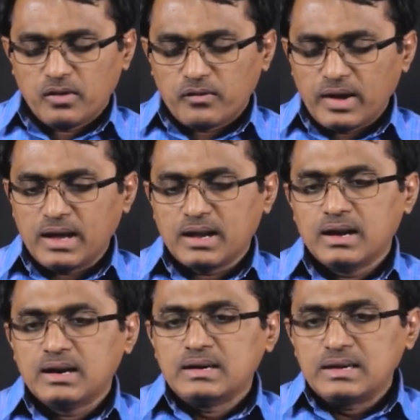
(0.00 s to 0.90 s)
where
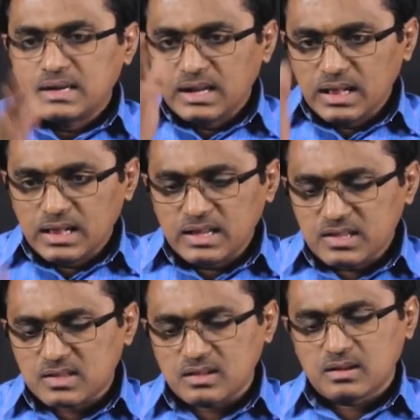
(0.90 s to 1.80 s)
till
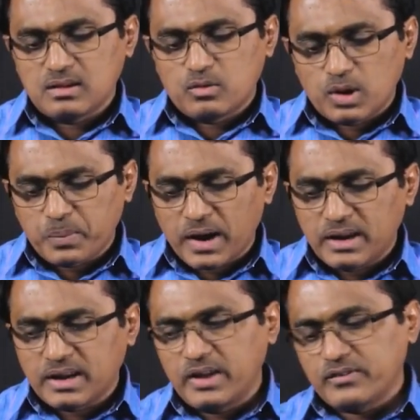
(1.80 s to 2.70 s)
this
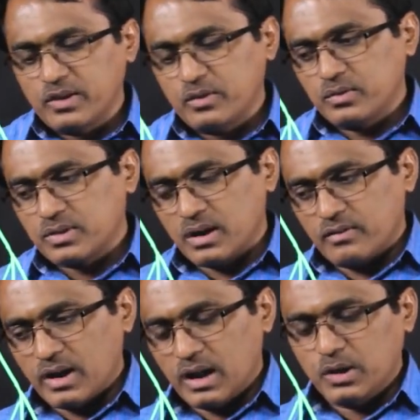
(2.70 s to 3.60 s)
1.95 the
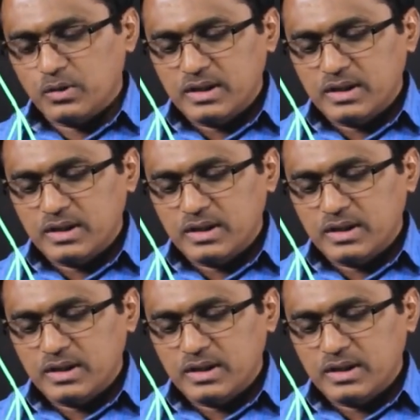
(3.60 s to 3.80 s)
value